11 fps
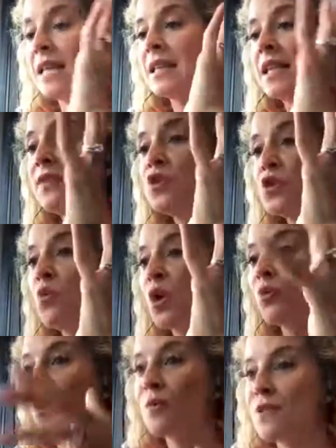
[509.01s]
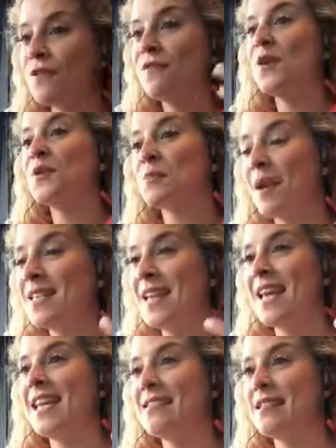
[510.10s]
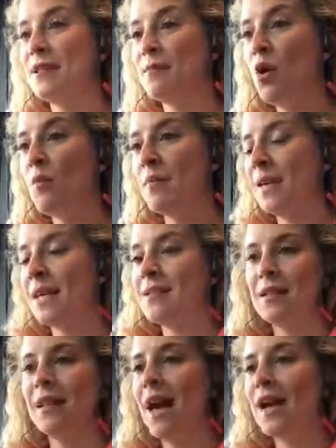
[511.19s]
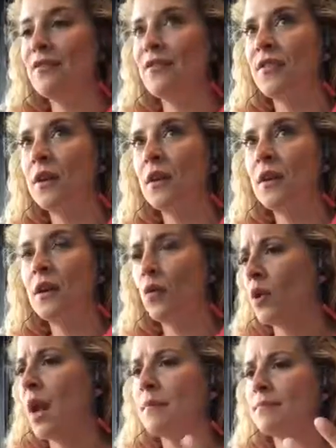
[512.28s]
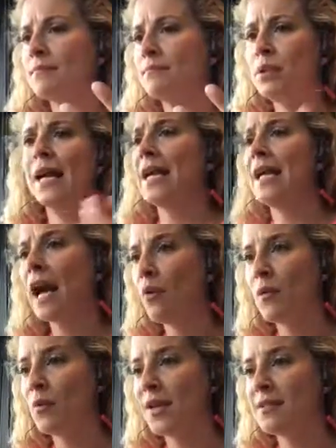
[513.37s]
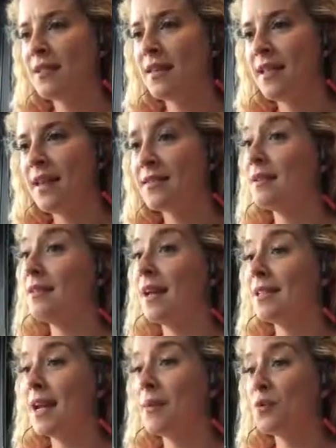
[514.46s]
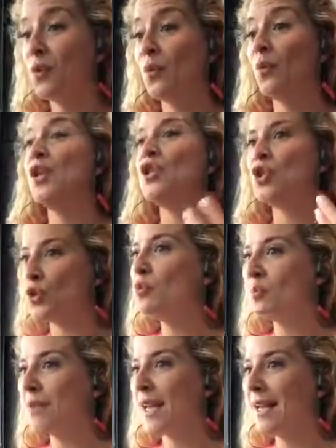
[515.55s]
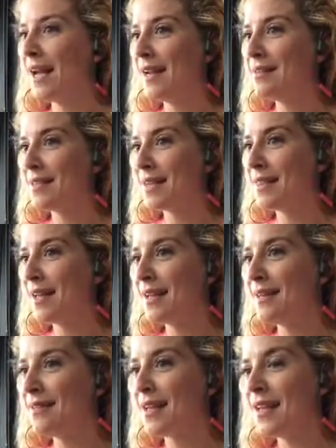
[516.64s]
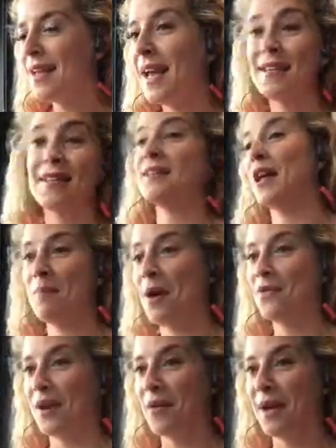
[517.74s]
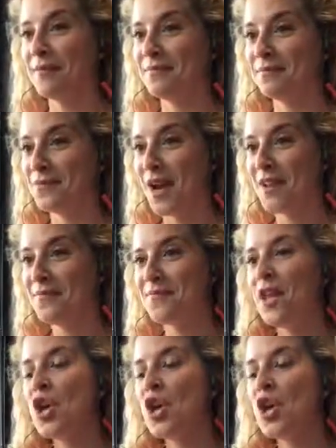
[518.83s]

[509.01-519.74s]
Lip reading: It leaves you more room to feel spontaneous in the moment, because in life, we're not planning how we want to say things, and a lot of times when we do plan how to say things, it doesn't come out that way, right?